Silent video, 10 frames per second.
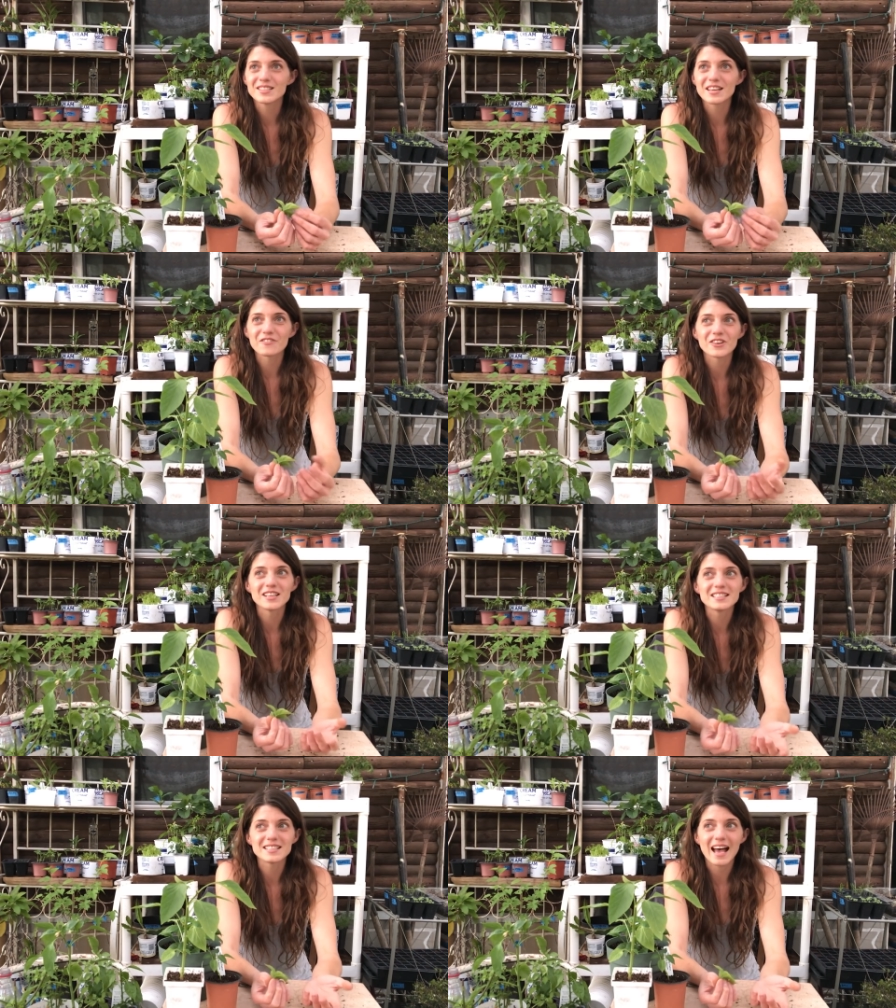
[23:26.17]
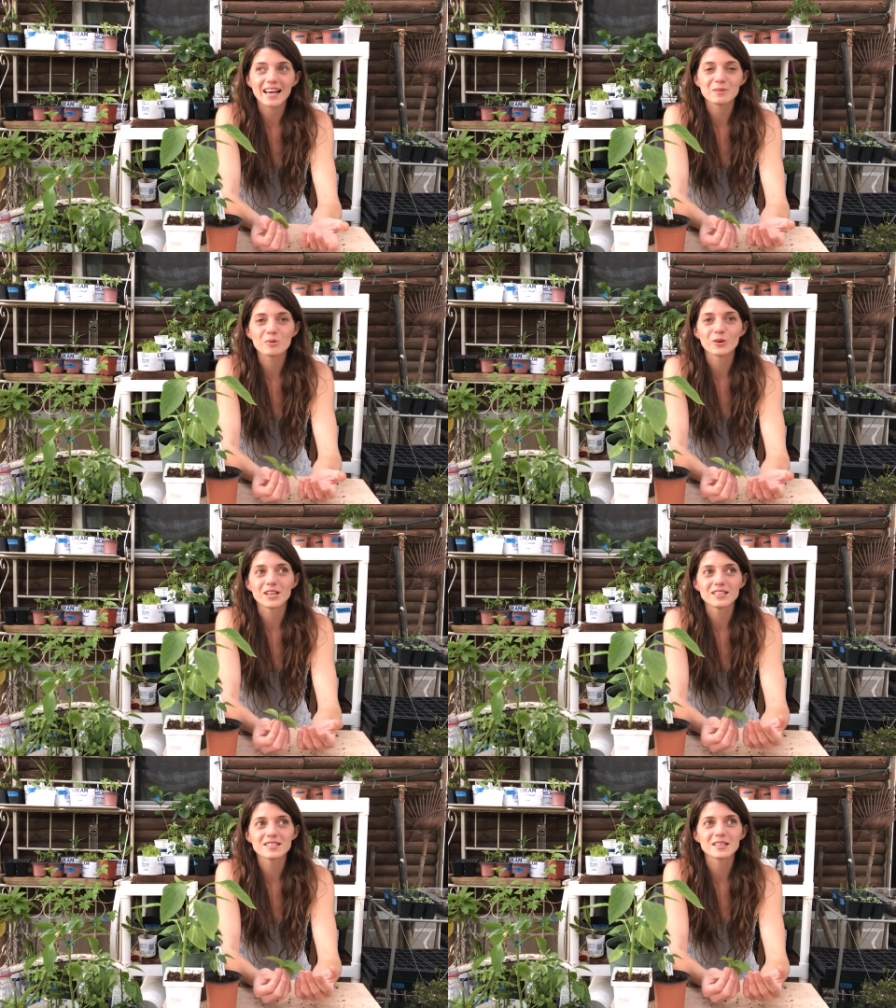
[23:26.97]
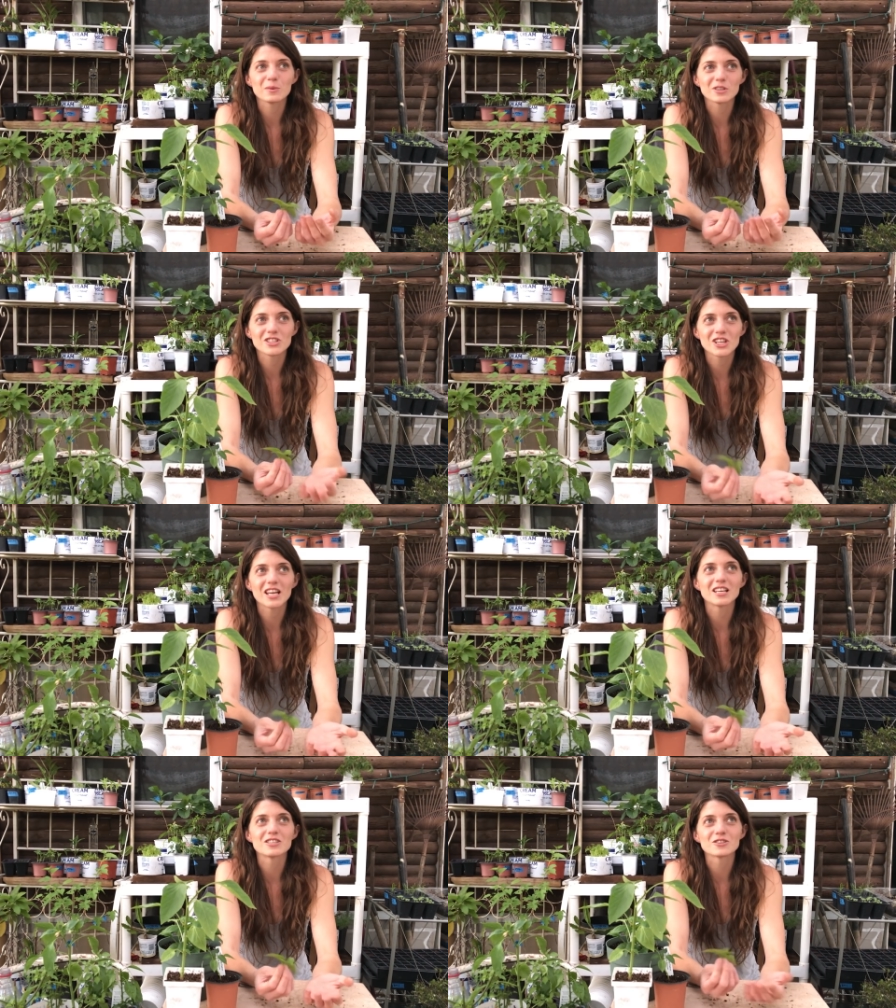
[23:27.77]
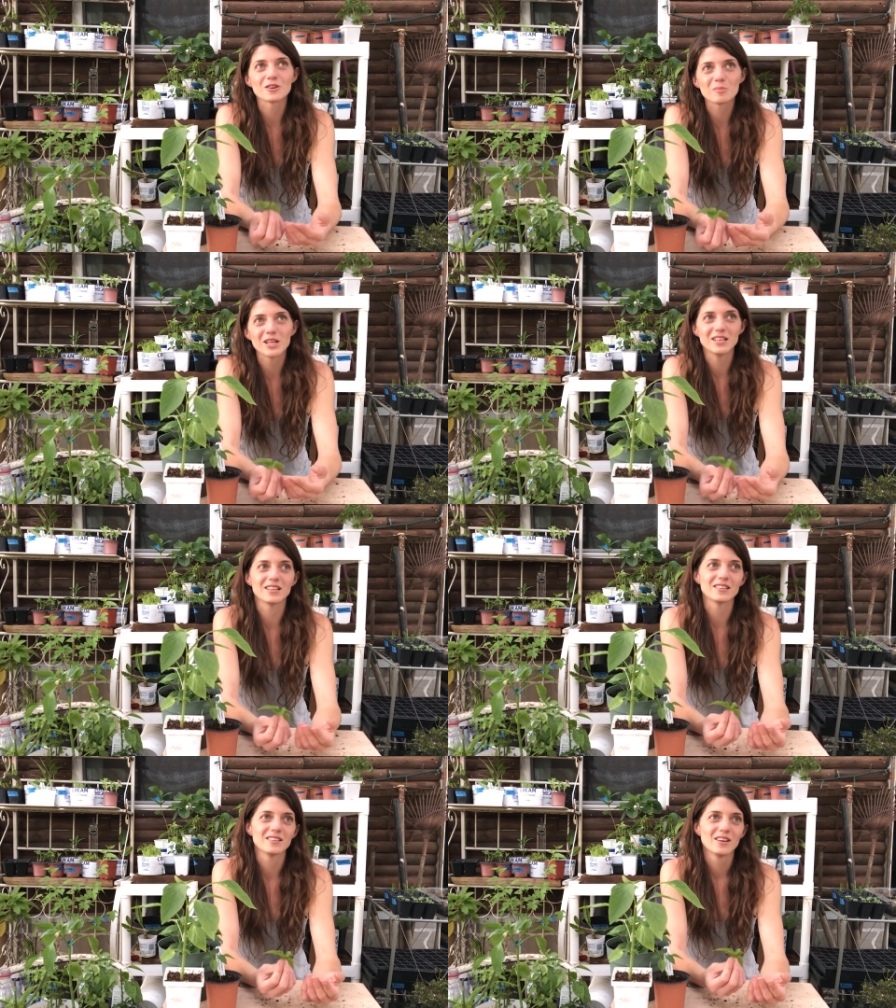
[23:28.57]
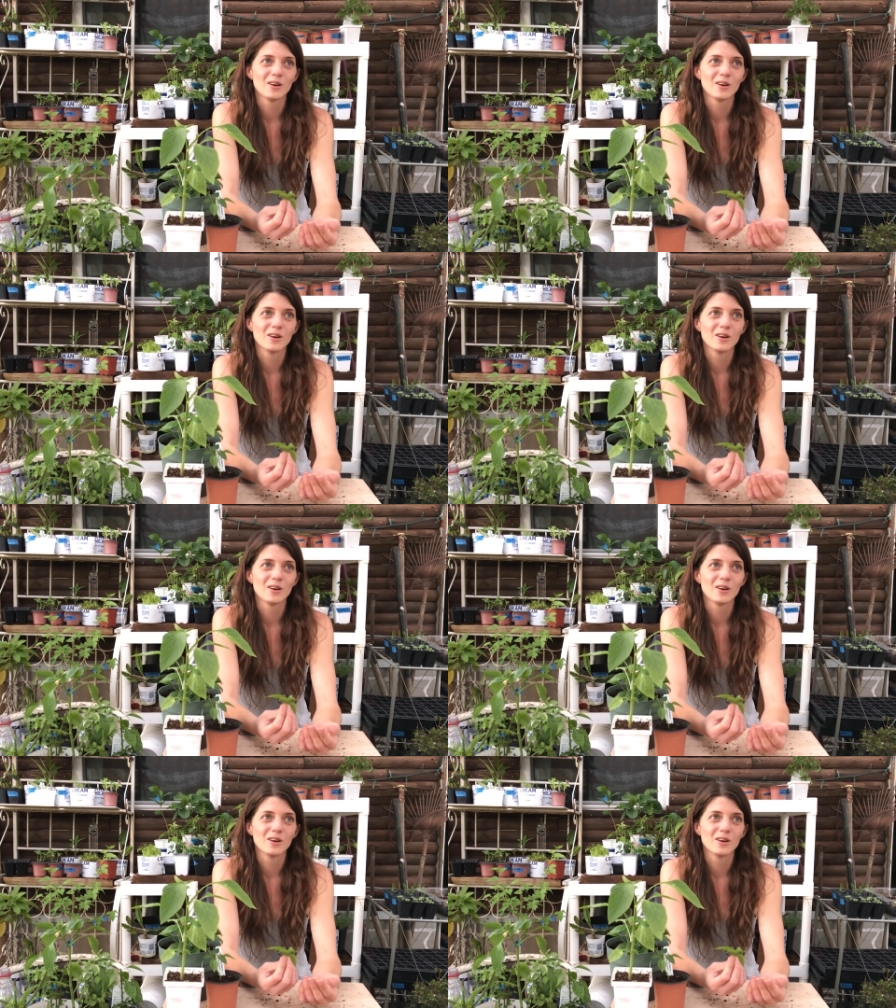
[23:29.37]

different data points that will change your opinion